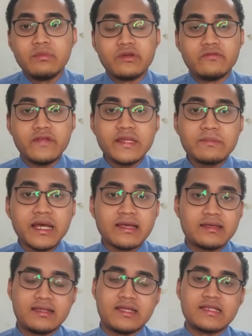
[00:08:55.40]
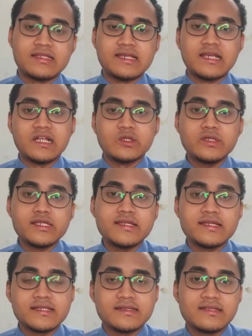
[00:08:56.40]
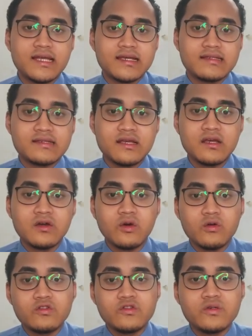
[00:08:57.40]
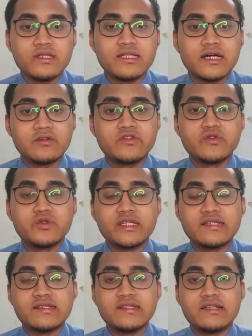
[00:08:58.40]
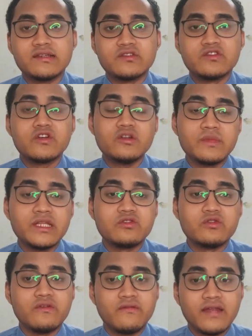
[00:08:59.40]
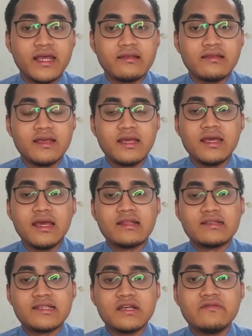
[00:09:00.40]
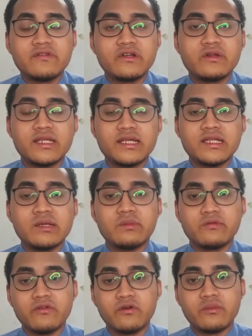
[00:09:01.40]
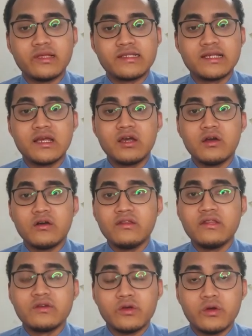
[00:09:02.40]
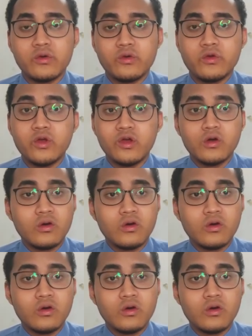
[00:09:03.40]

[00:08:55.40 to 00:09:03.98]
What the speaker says: Peer feedback that is included in this task also allows students the autonomy to reflect and self-regulate their performance on their own